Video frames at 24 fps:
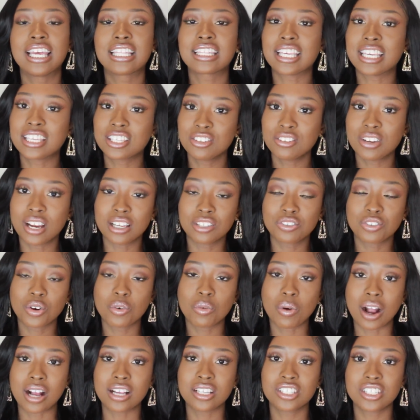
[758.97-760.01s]
Thank you guys for
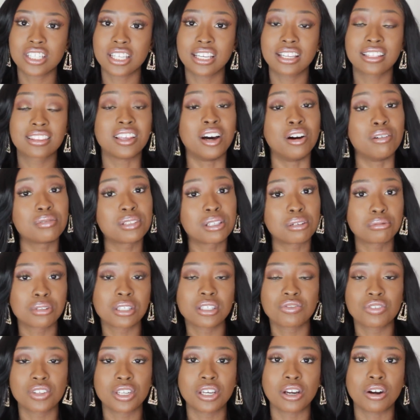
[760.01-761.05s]
watching. Thumbs up
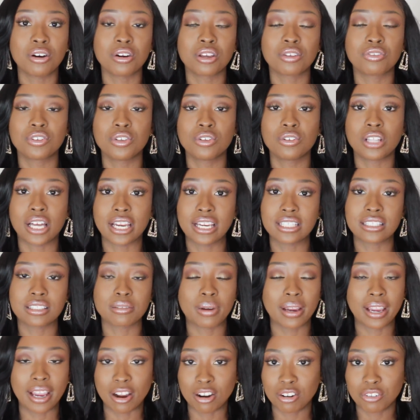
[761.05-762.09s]
this video if you liked
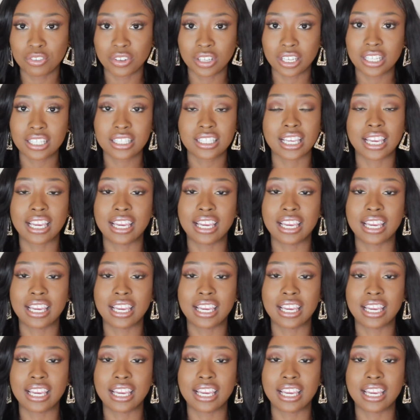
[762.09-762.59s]
my outfits,